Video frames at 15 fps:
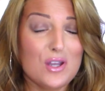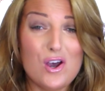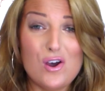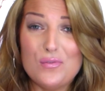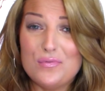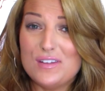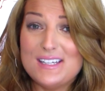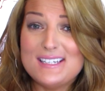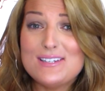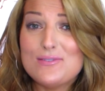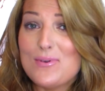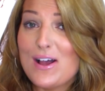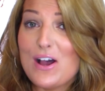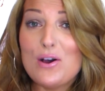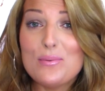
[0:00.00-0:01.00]
hopefully it
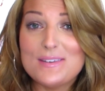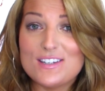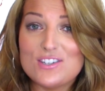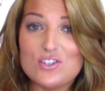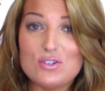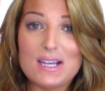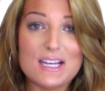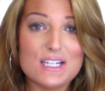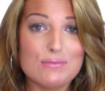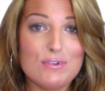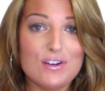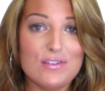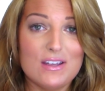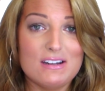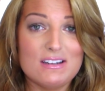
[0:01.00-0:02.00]
will help get you guys
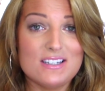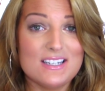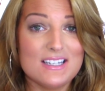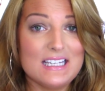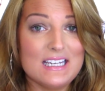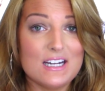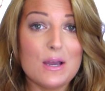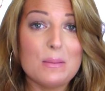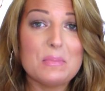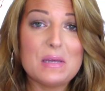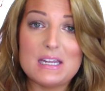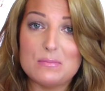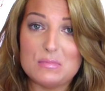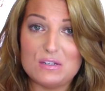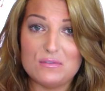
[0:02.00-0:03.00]
motivated to get up
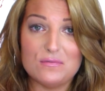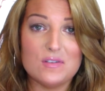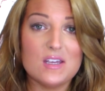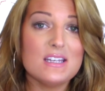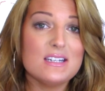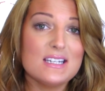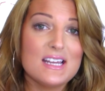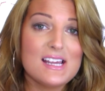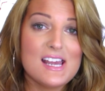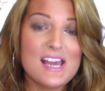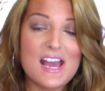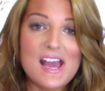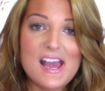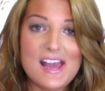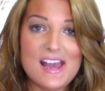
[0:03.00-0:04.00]
and be fit
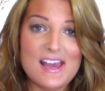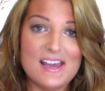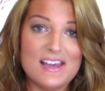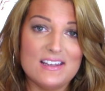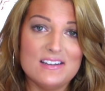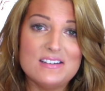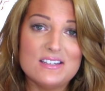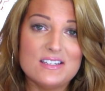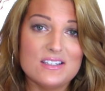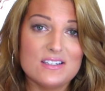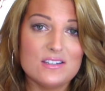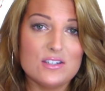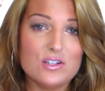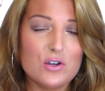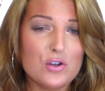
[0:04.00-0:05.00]
and,
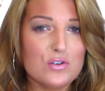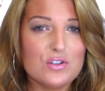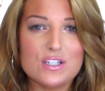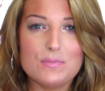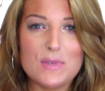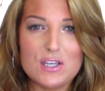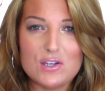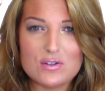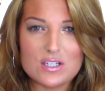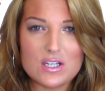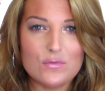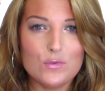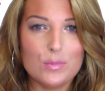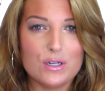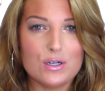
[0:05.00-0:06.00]
you know, just make
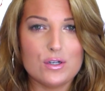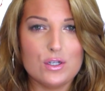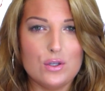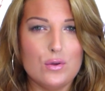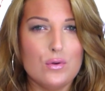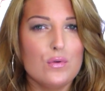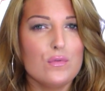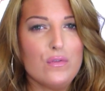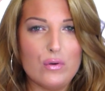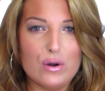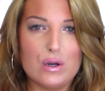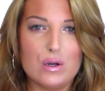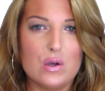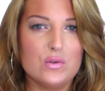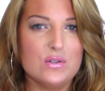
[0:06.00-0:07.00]
yourself a better you for
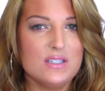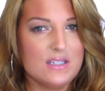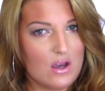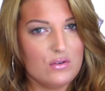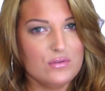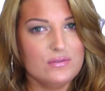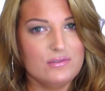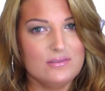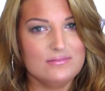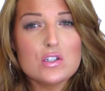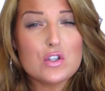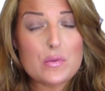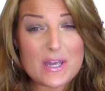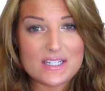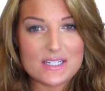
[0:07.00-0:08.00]
your own self.
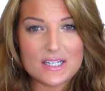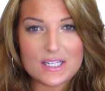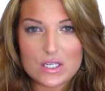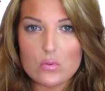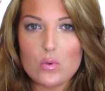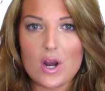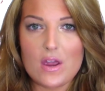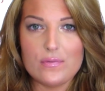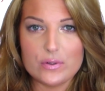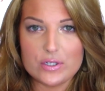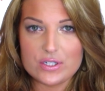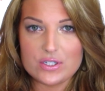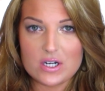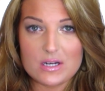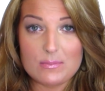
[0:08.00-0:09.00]
So basically, when I
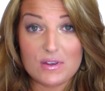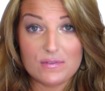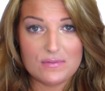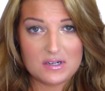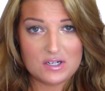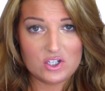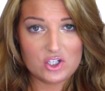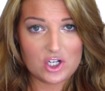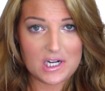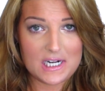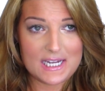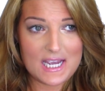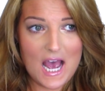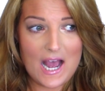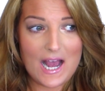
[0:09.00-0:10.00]
first started my fitness
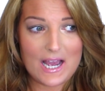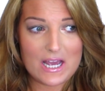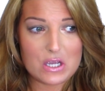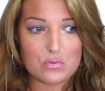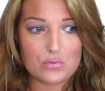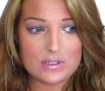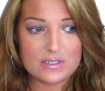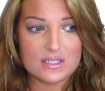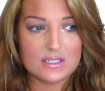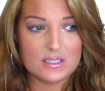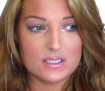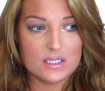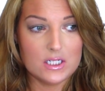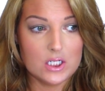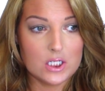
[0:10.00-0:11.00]
journey, I
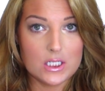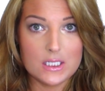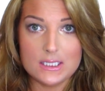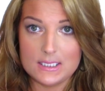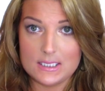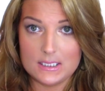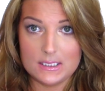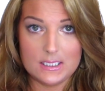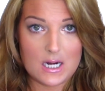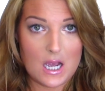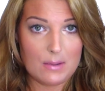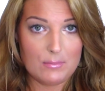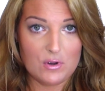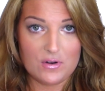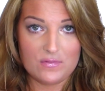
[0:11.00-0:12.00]
was seriously
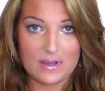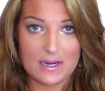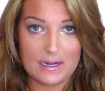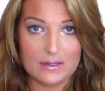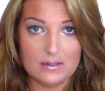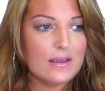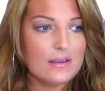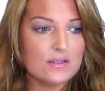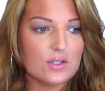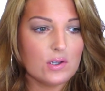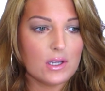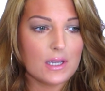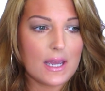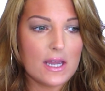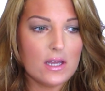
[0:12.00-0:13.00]
not motivated. It
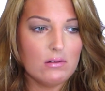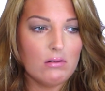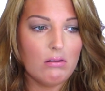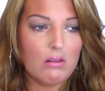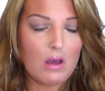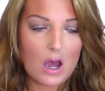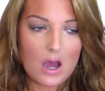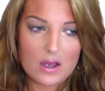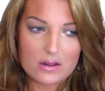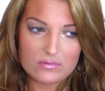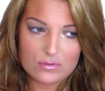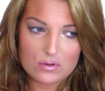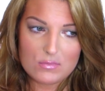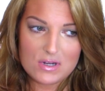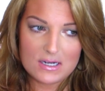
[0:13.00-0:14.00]
took a lot
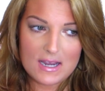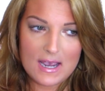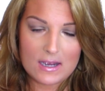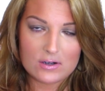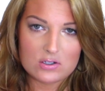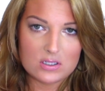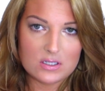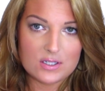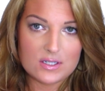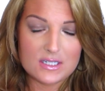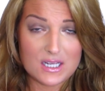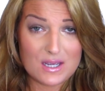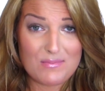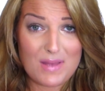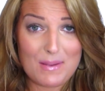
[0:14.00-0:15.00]
for me to actually
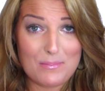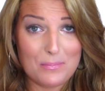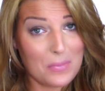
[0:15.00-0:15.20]
just get my